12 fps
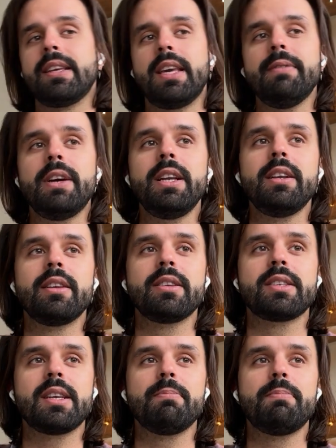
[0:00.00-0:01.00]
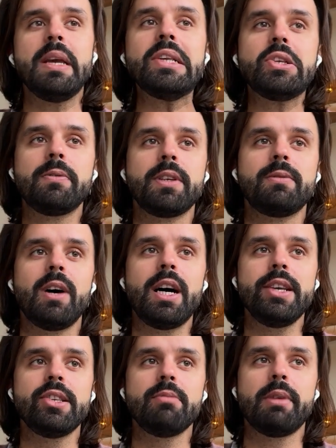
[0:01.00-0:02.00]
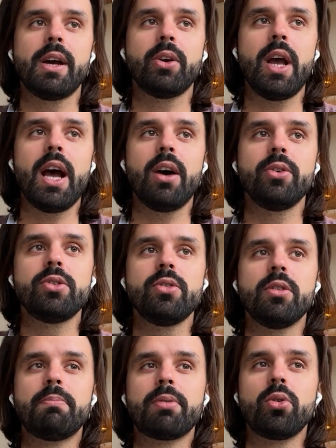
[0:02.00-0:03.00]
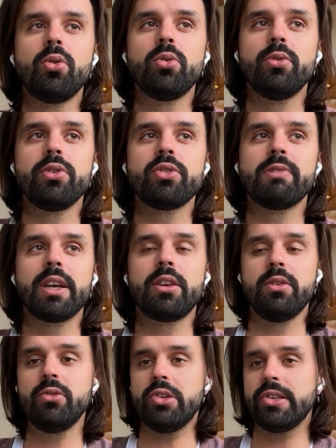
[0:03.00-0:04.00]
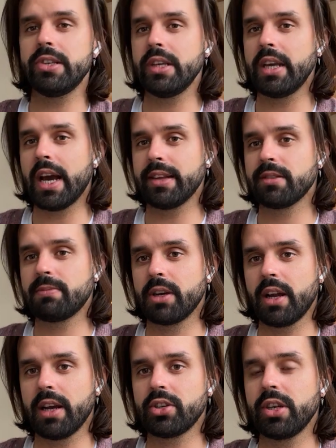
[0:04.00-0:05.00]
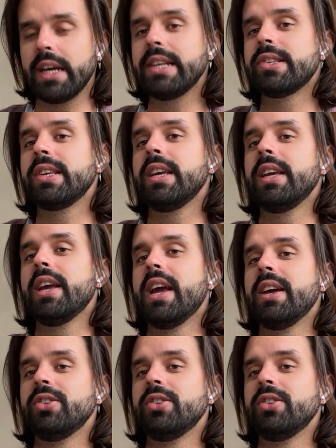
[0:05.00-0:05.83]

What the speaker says: Given some piece of advice about how to approach like UGC ads production, I'd say